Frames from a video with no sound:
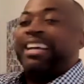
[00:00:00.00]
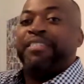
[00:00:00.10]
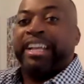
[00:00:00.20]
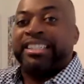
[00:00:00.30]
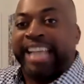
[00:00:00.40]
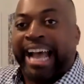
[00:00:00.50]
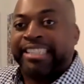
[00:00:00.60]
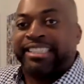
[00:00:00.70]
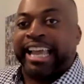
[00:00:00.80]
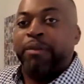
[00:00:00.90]
the exact
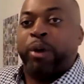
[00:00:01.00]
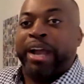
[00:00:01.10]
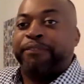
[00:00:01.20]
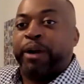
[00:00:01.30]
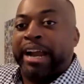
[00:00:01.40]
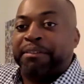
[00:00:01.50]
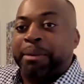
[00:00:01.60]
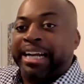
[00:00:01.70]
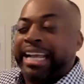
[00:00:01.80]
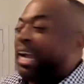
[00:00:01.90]
same way for
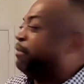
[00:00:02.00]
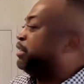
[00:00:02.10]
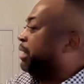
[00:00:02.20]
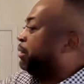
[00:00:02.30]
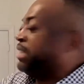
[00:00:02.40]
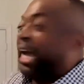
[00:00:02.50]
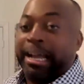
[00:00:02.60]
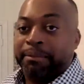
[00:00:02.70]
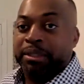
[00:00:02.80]
everybody every single time.